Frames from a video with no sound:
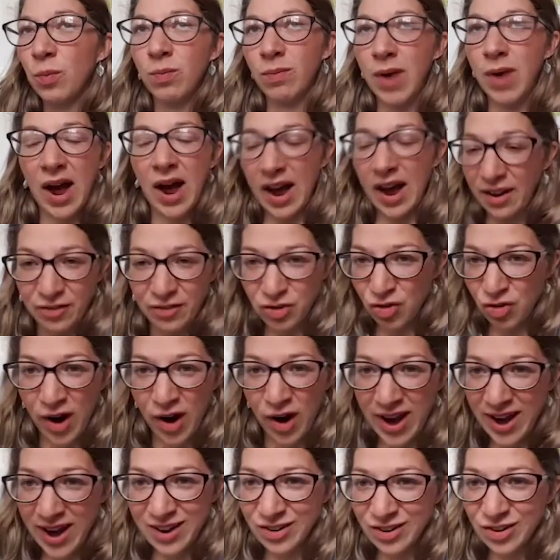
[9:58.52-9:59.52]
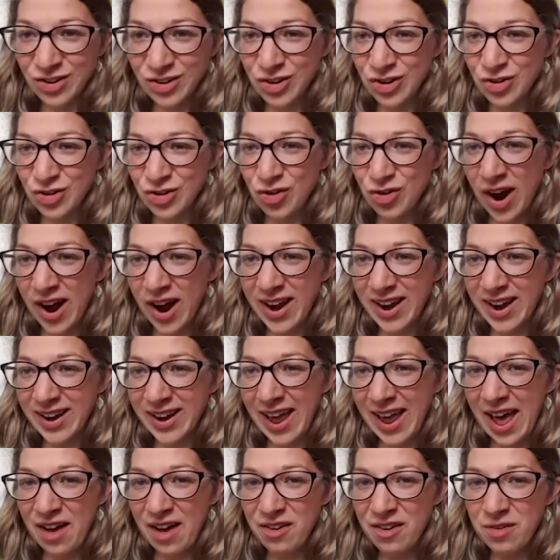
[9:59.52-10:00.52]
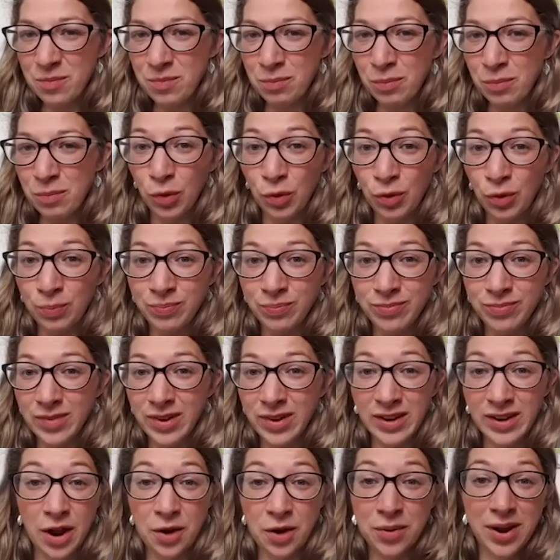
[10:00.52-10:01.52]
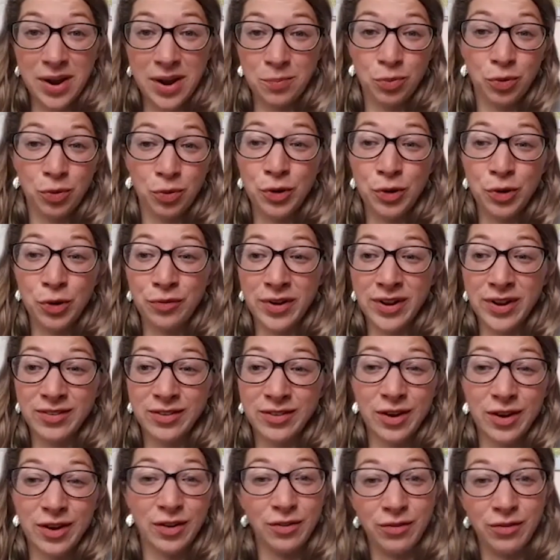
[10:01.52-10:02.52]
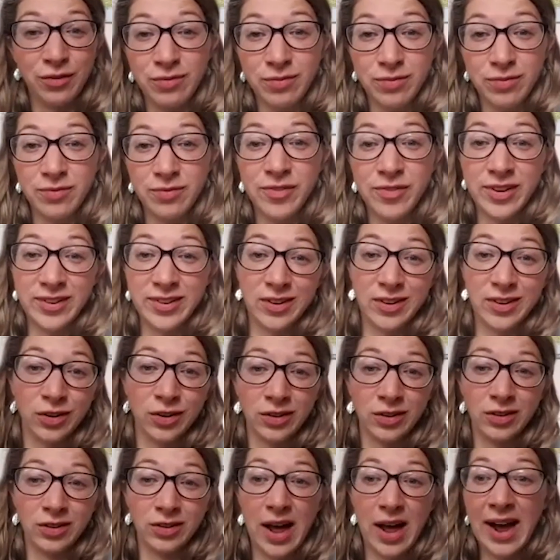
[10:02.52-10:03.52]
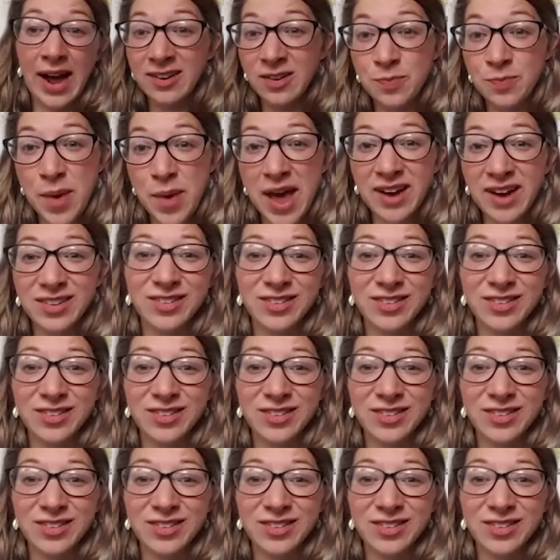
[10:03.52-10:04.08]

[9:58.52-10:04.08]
I've trained to try and get more, improve in certain physical aspects